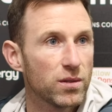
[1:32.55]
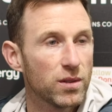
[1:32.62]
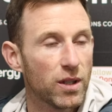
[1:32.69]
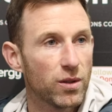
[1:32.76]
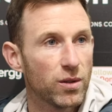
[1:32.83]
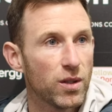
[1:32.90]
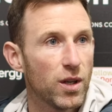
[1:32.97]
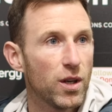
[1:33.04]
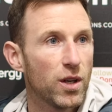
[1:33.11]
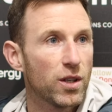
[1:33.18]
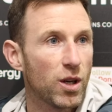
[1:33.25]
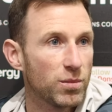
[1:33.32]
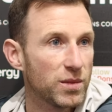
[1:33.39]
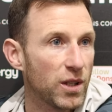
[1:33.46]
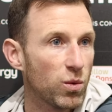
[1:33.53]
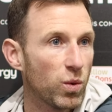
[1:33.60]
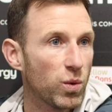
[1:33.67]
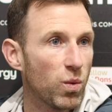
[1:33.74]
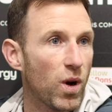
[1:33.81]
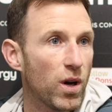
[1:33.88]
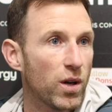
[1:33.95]
you know, comes out of the
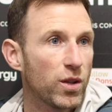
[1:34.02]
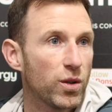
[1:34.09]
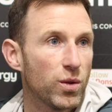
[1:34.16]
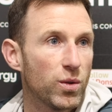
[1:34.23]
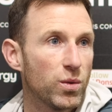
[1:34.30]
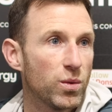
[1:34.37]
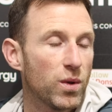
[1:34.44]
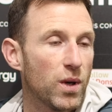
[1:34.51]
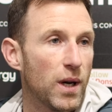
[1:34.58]
woodwork who